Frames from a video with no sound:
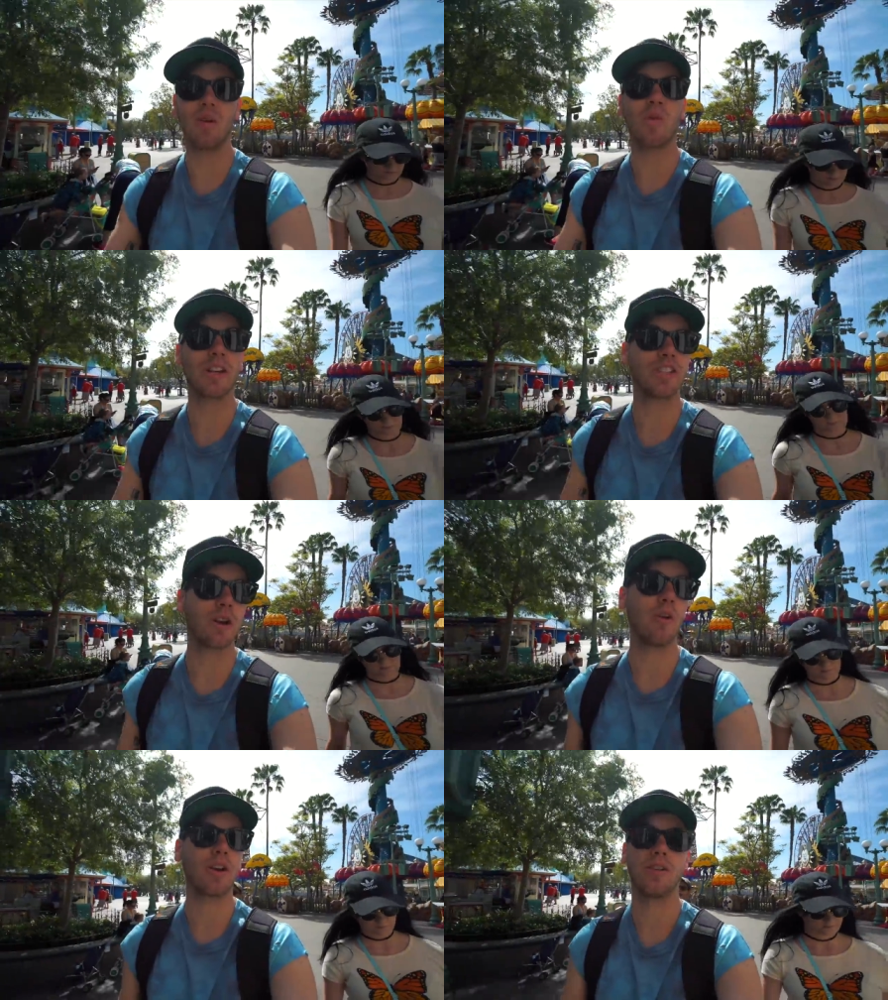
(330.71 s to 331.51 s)
a little
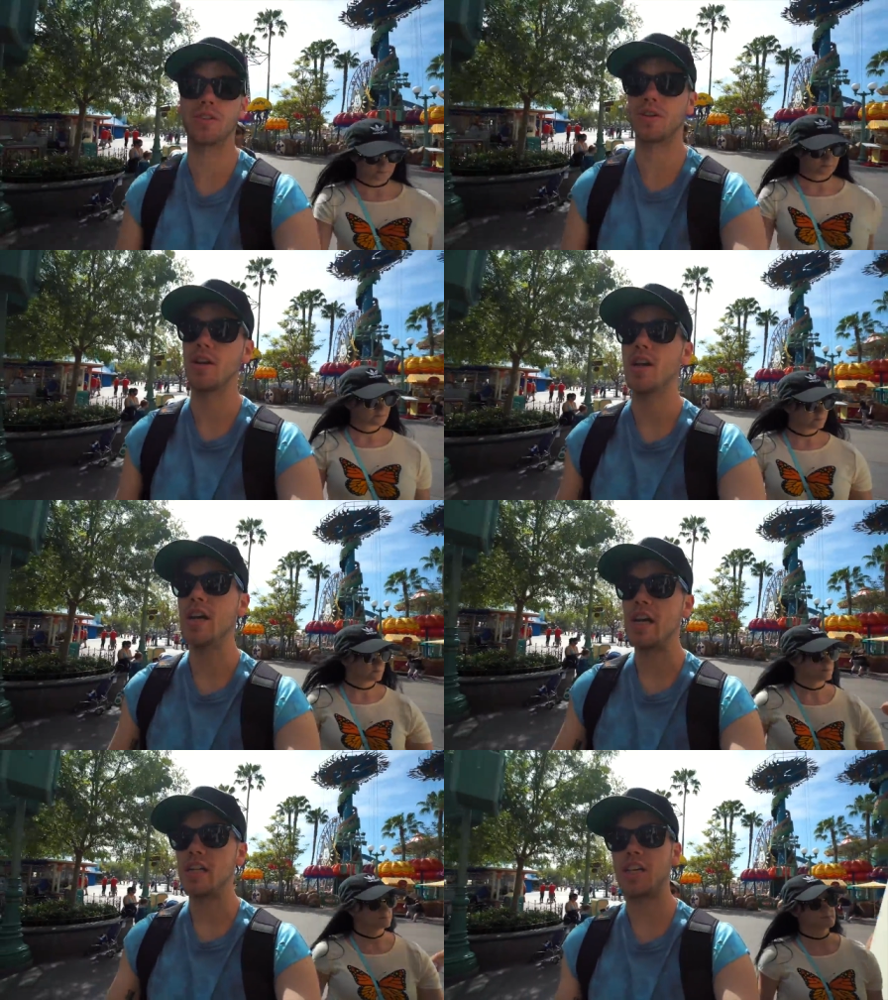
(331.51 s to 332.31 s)
ricochet roller coaster.
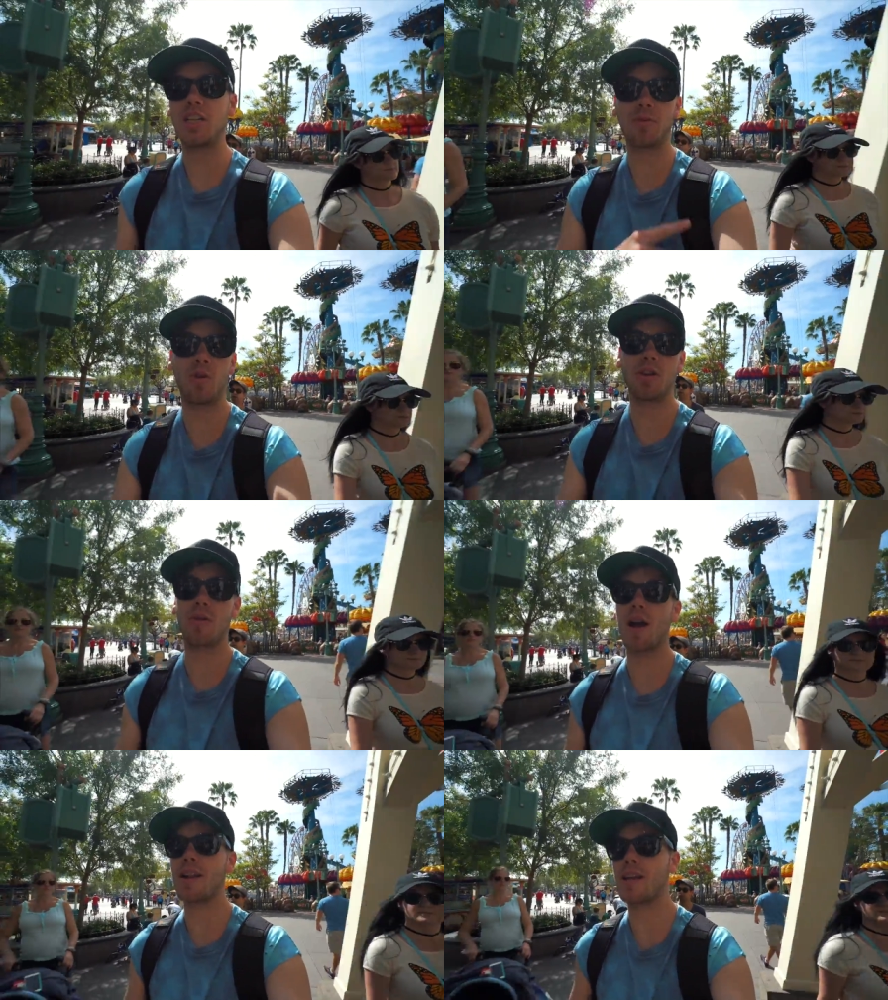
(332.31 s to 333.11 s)
Alicia's been wanting
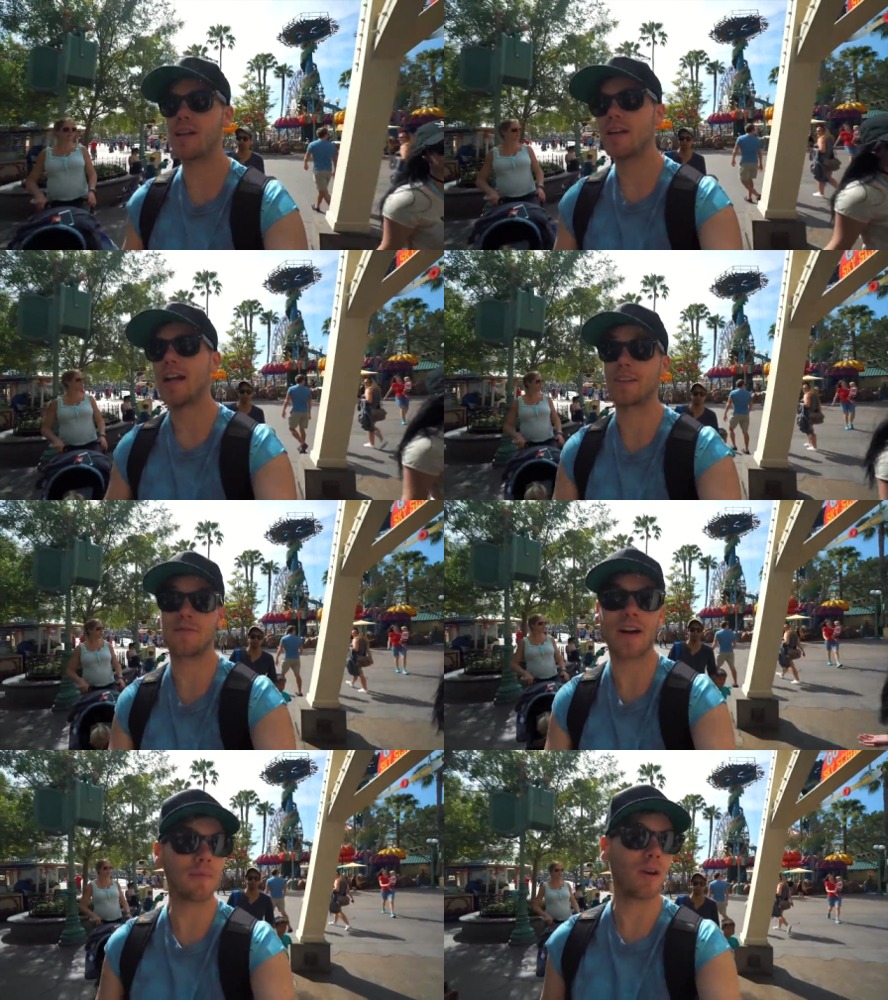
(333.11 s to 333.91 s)
to ride it. It's a
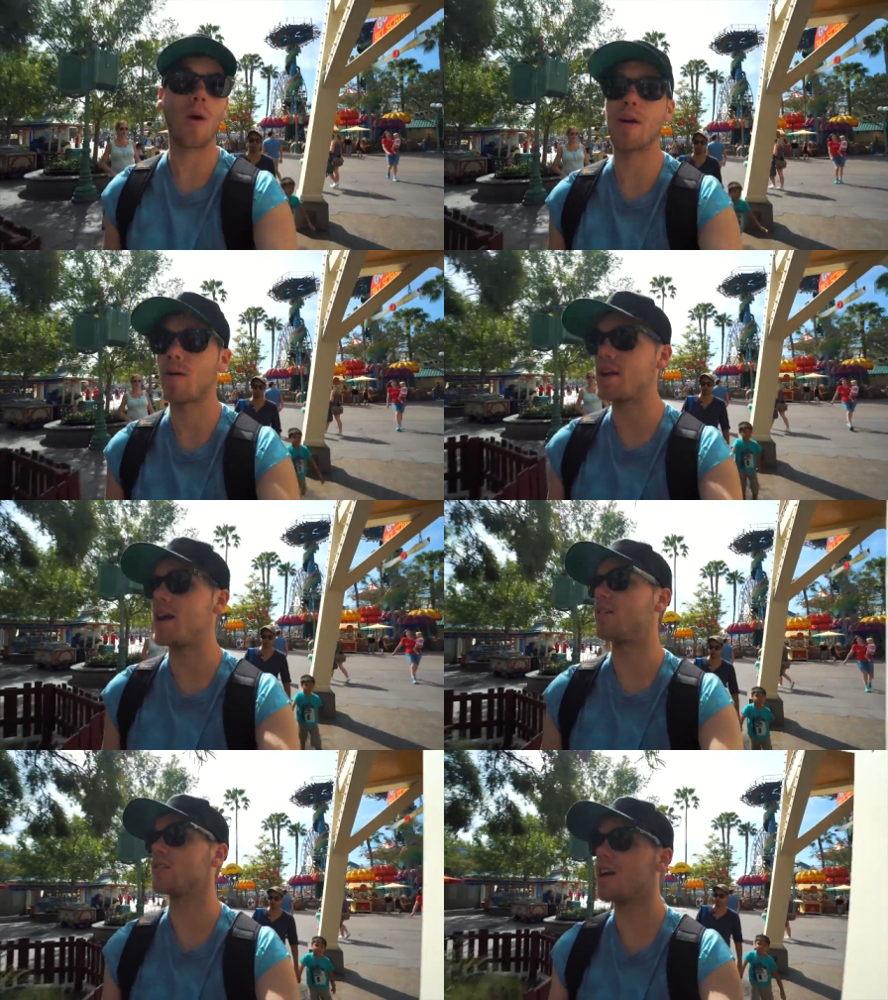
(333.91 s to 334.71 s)
five minute wait right
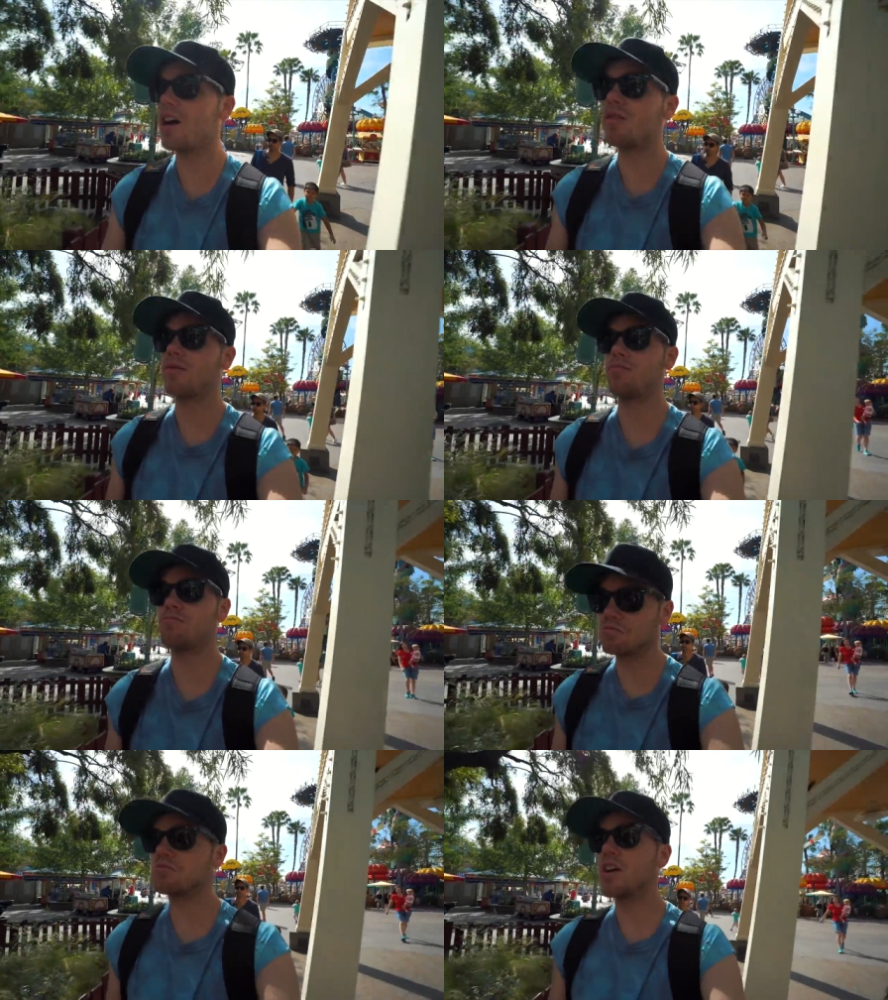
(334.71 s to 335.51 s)
now, so
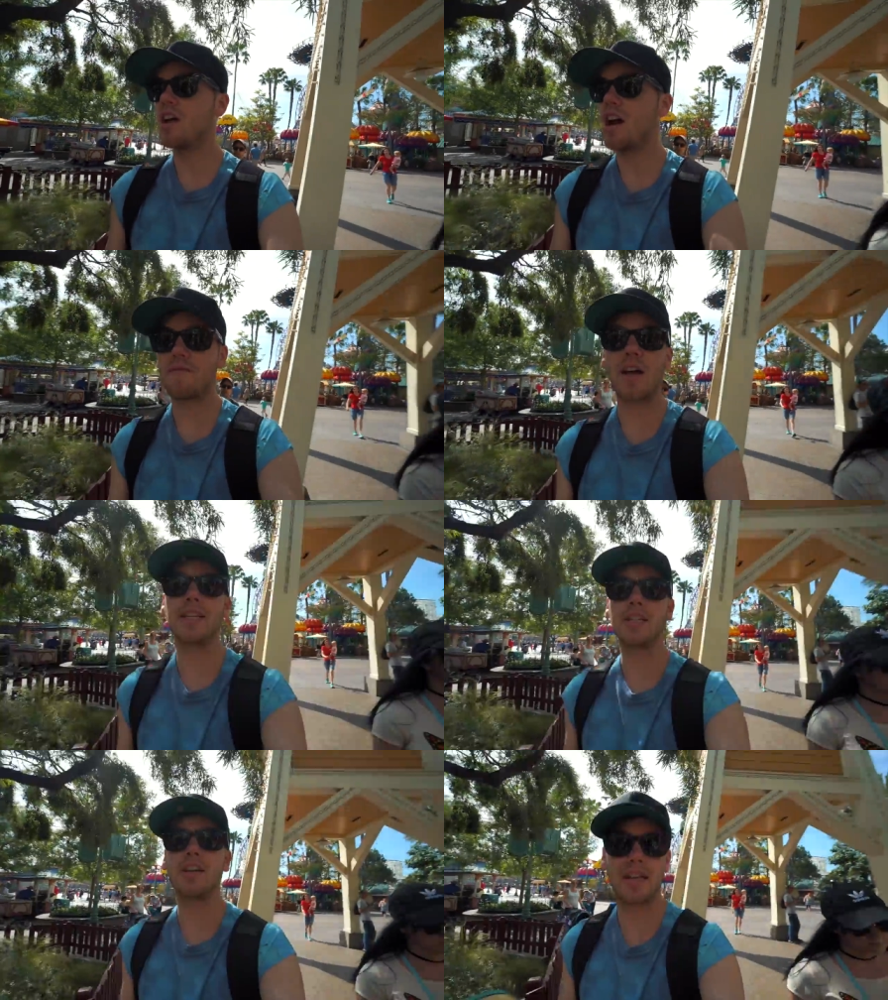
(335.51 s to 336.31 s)
felt
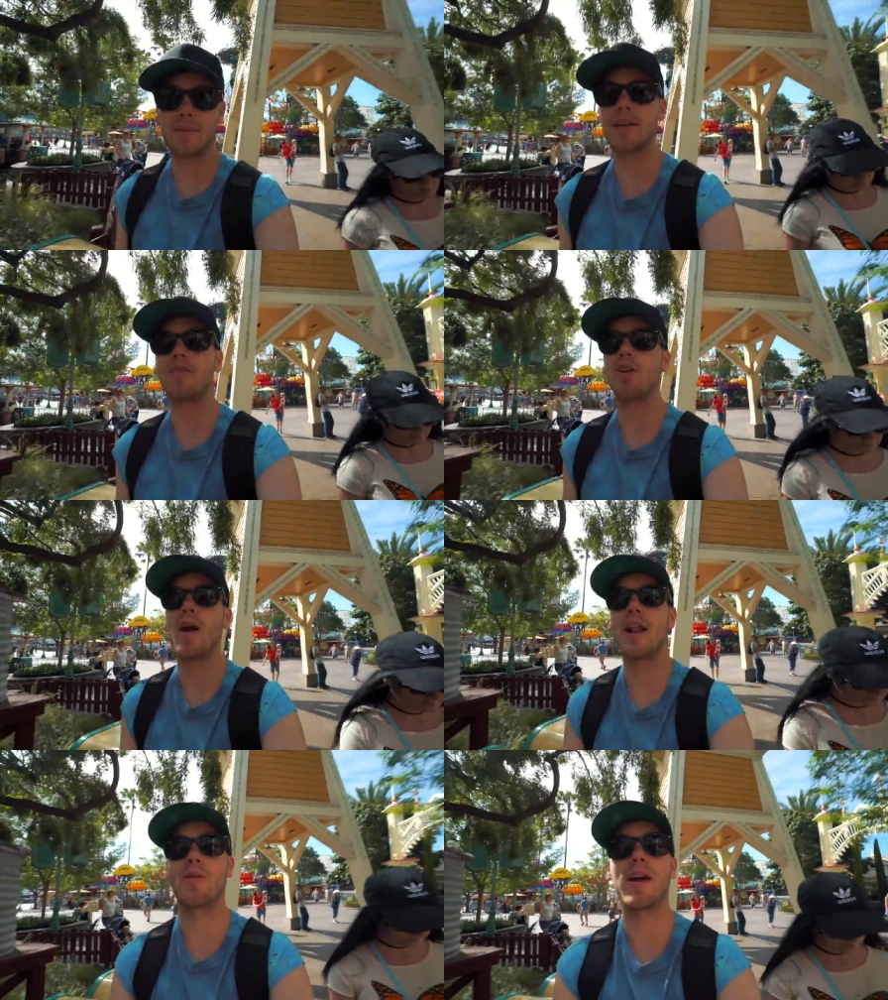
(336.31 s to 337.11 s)
like as good a time as ever to ride it